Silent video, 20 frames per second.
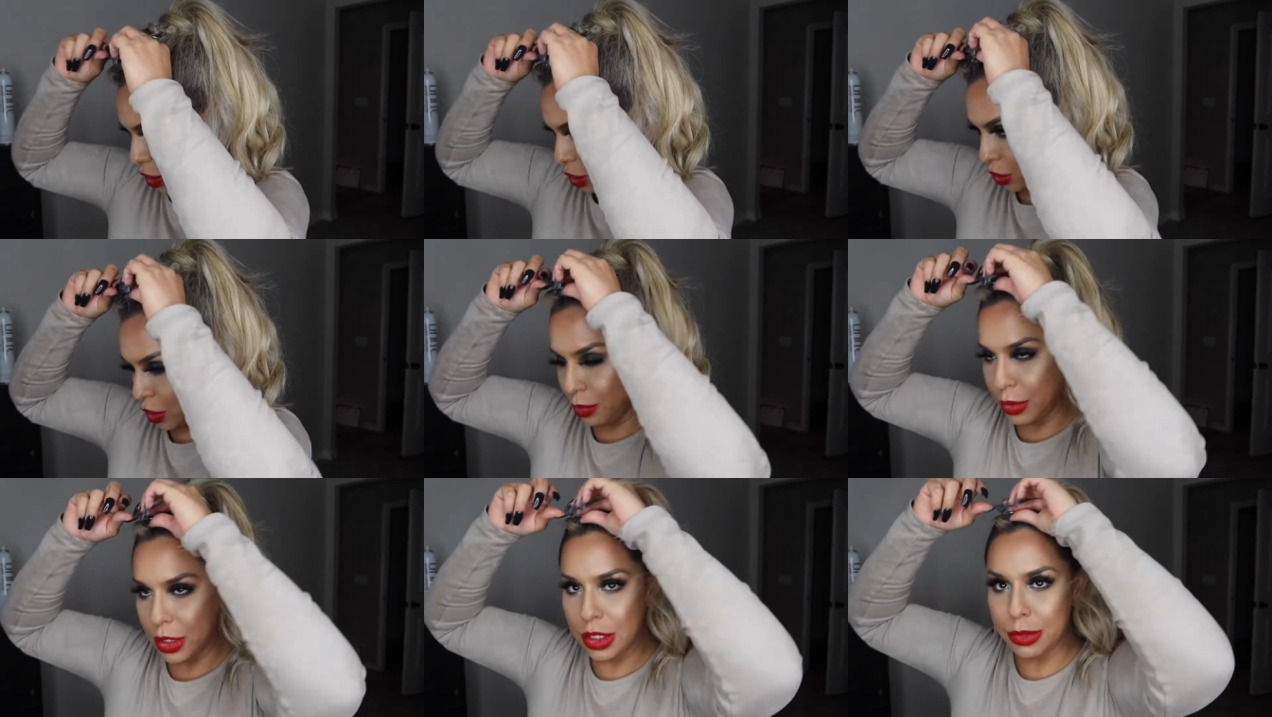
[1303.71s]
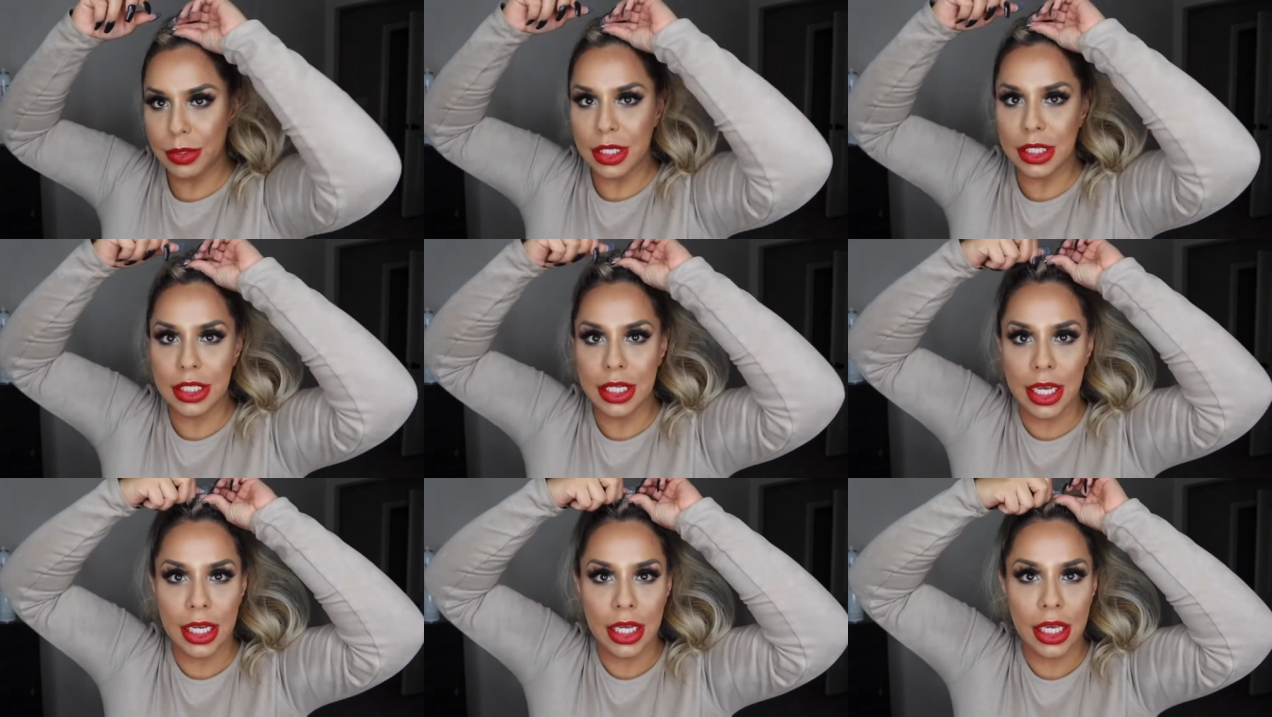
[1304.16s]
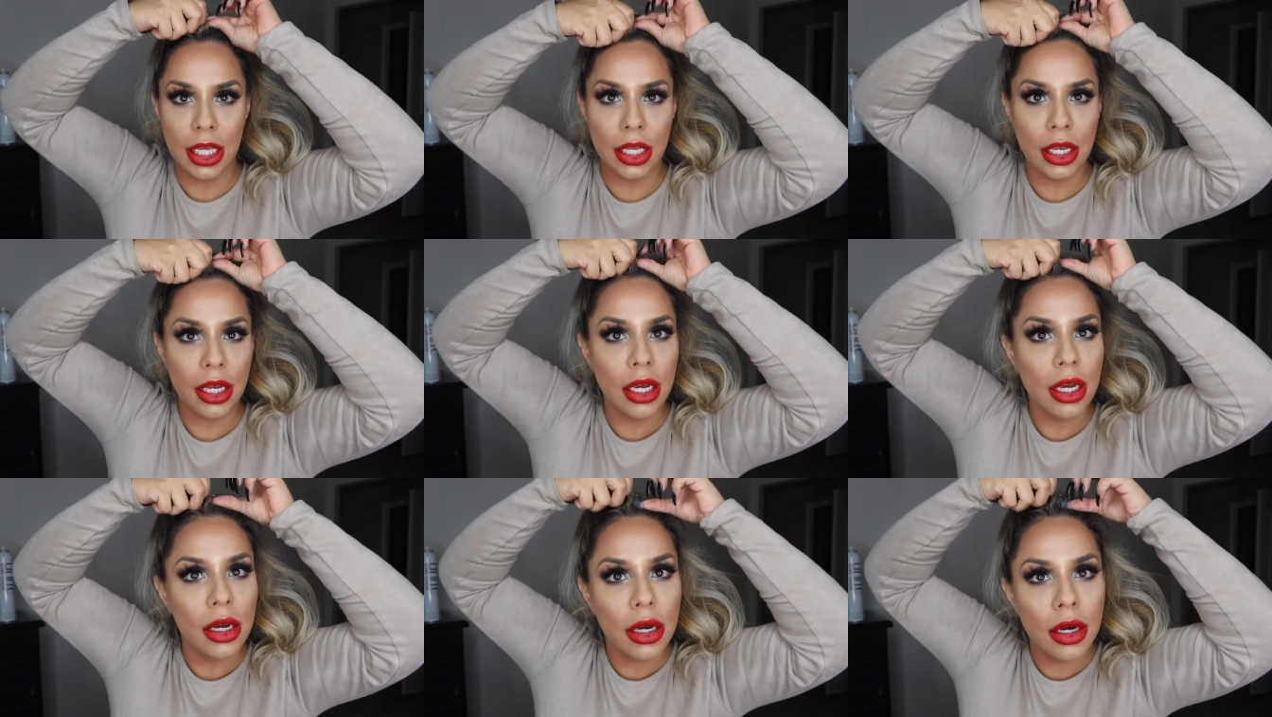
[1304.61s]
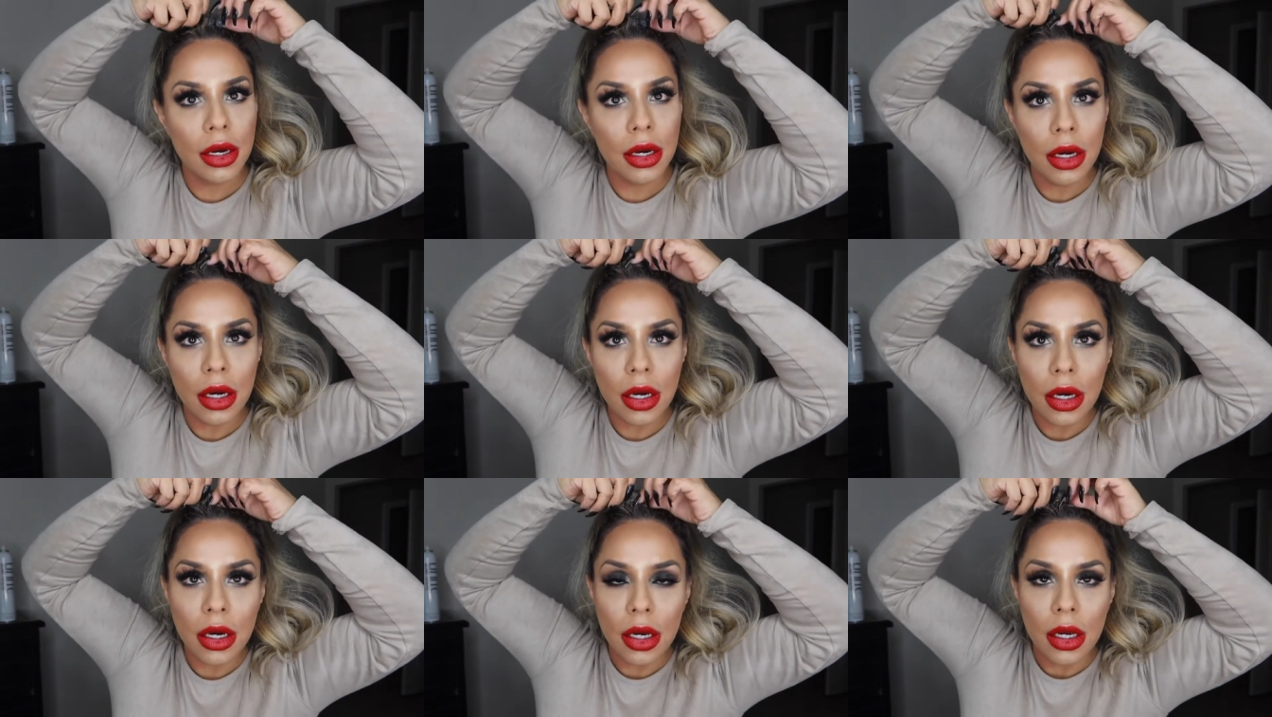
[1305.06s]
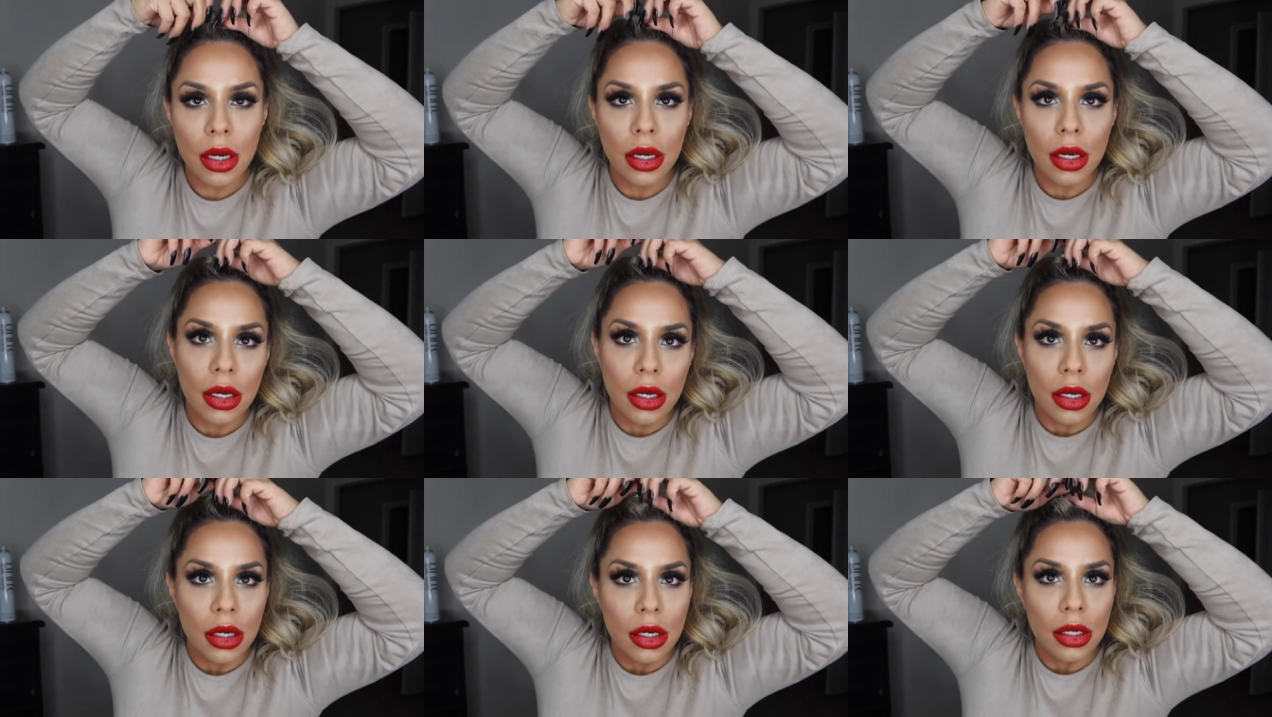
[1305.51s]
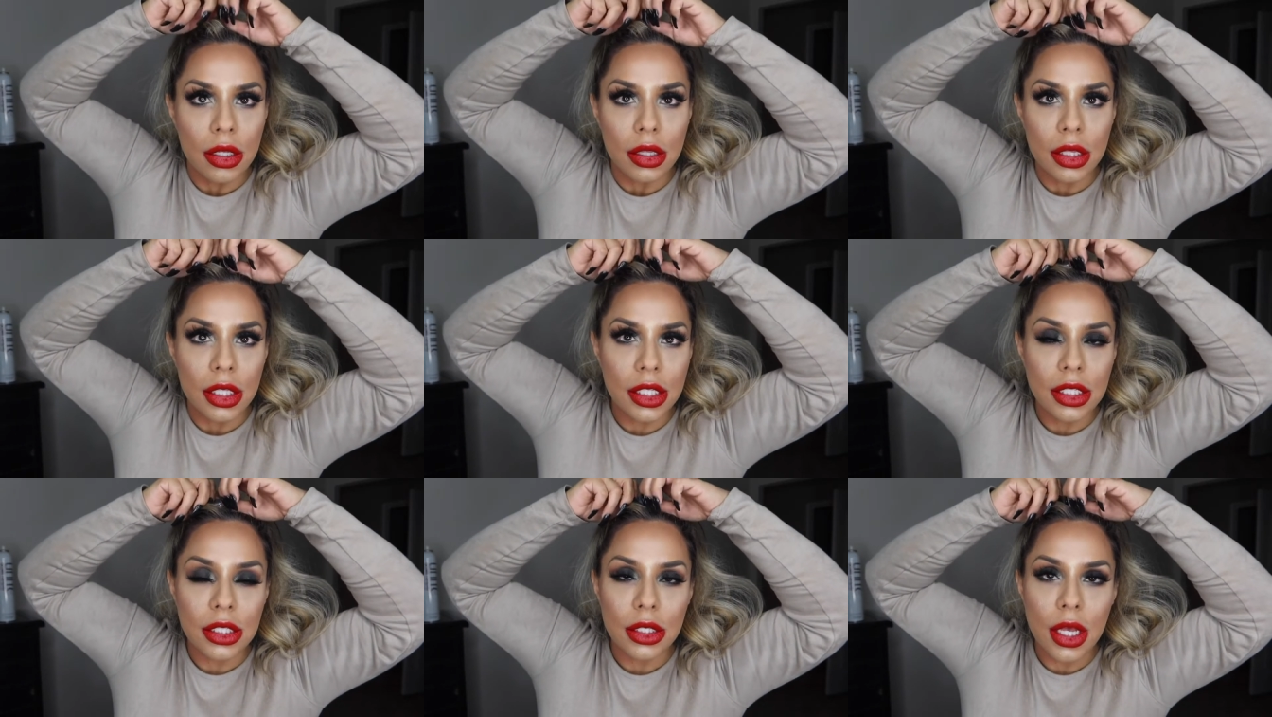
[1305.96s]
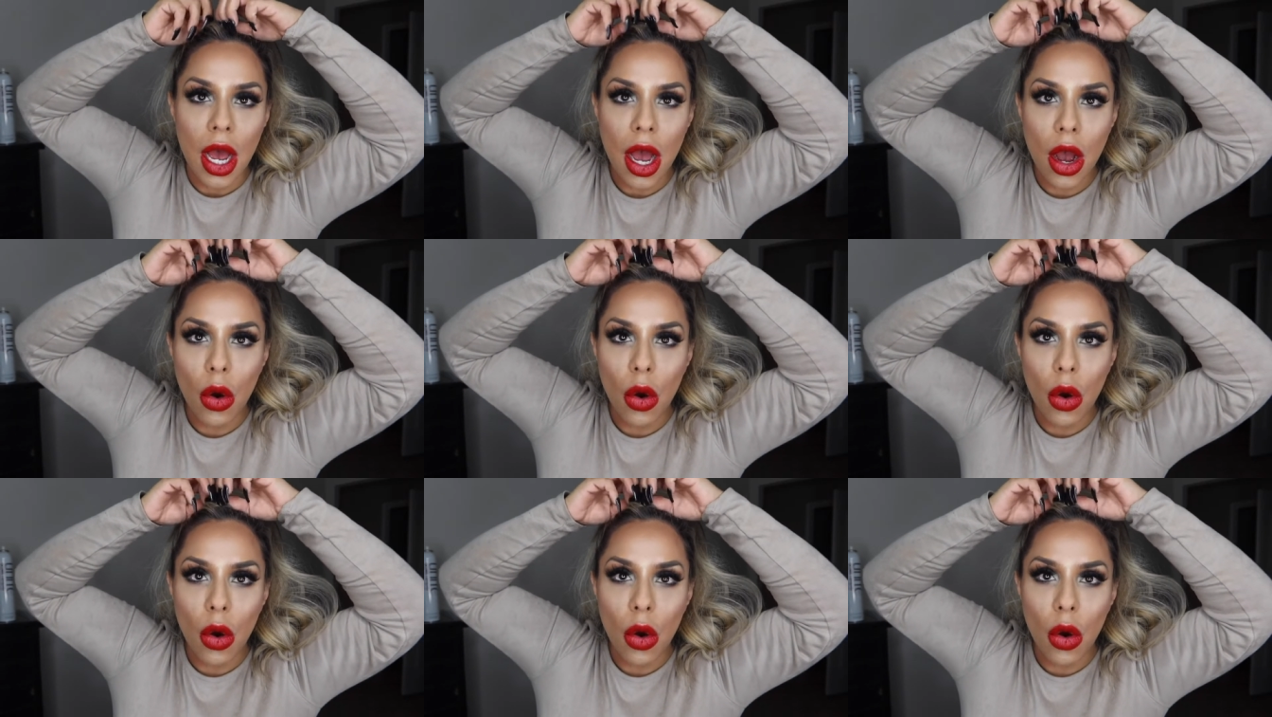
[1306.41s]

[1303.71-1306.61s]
So I'm gonna be taking this